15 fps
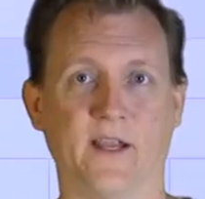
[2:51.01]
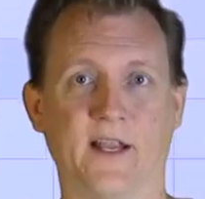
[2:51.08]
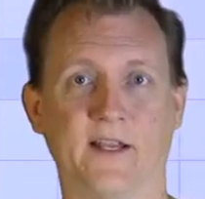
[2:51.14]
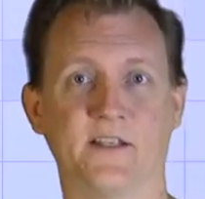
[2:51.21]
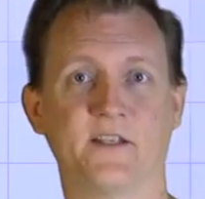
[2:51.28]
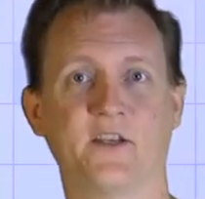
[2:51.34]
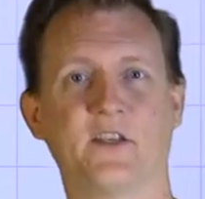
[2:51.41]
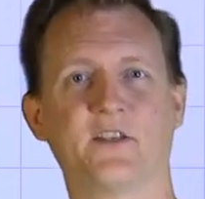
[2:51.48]

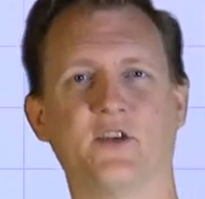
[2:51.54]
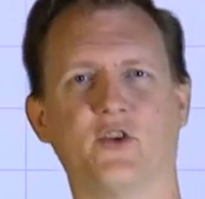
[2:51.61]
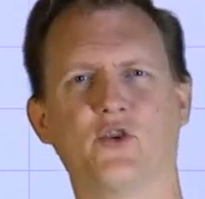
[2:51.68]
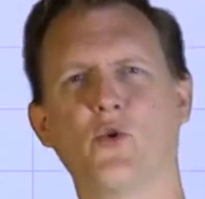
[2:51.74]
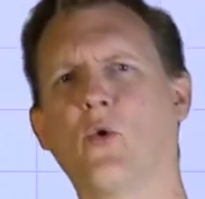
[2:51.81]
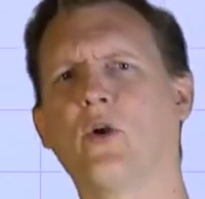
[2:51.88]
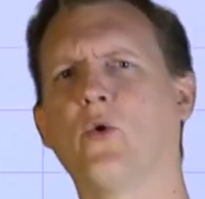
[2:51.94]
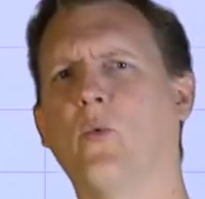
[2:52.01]
and it's just a
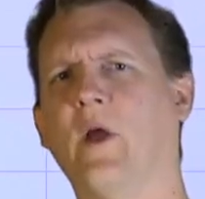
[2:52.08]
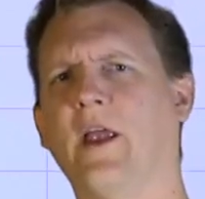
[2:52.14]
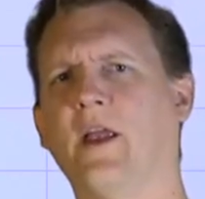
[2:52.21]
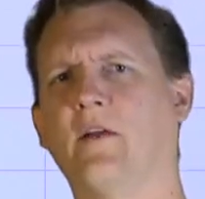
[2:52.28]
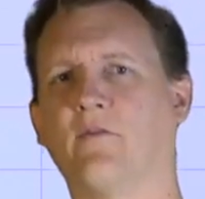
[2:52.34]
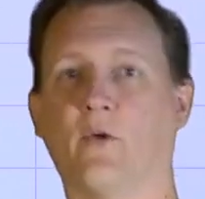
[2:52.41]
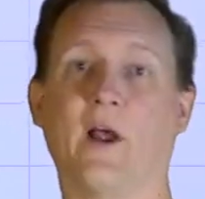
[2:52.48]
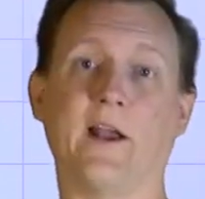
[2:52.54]
shorter
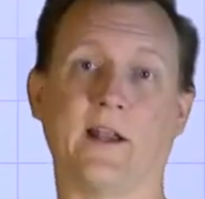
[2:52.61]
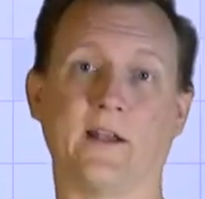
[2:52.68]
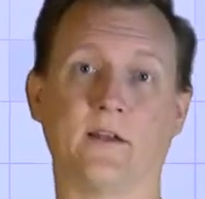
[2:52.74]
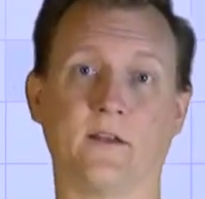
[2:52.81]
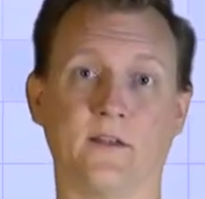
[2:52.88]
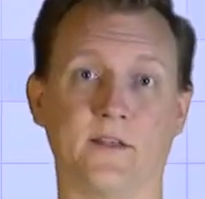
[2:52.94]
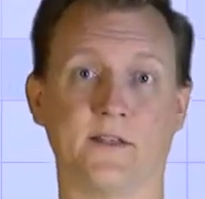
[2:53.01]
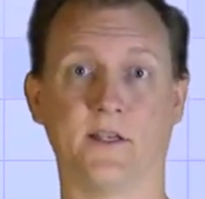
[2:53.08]
way of
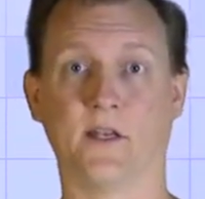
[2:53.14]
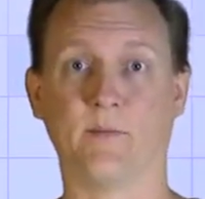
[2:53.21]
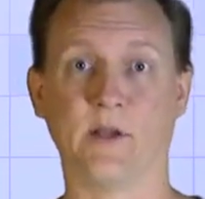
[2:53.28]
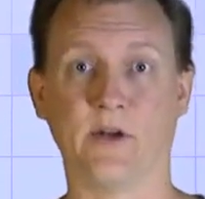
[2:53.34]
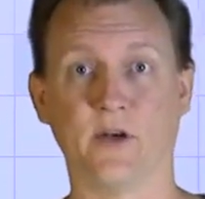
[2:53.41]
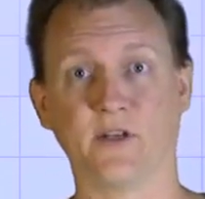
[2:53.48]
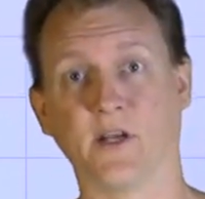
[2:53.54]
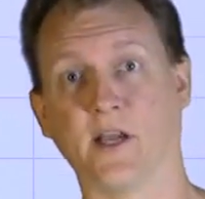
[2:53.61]
writing
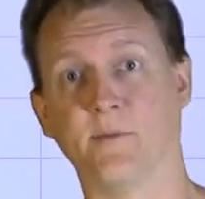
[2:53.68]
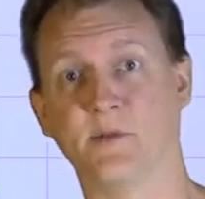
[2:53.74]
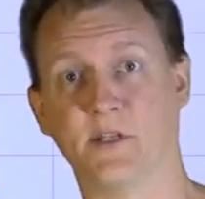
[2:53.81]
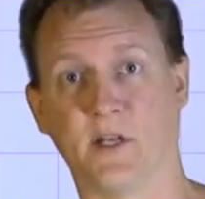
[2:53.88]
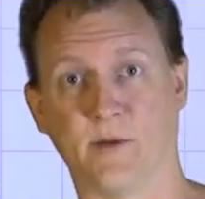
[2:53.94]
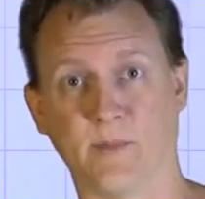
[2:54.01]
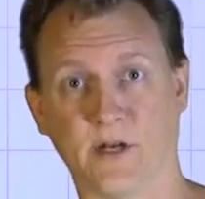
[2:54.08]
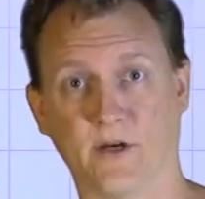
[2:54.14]
centimeter times
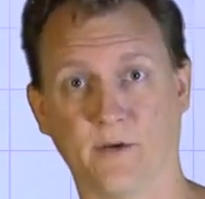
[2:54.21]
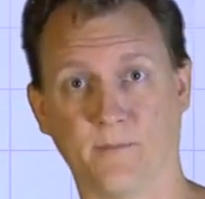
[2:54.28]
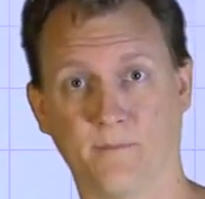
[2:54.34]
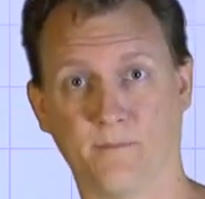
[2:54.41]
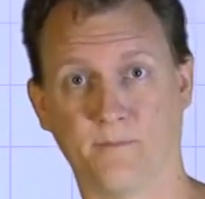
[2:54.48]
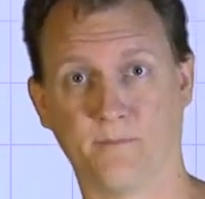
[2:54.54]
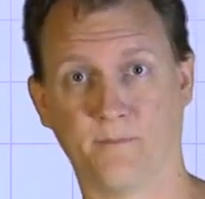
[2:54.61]
centimeter.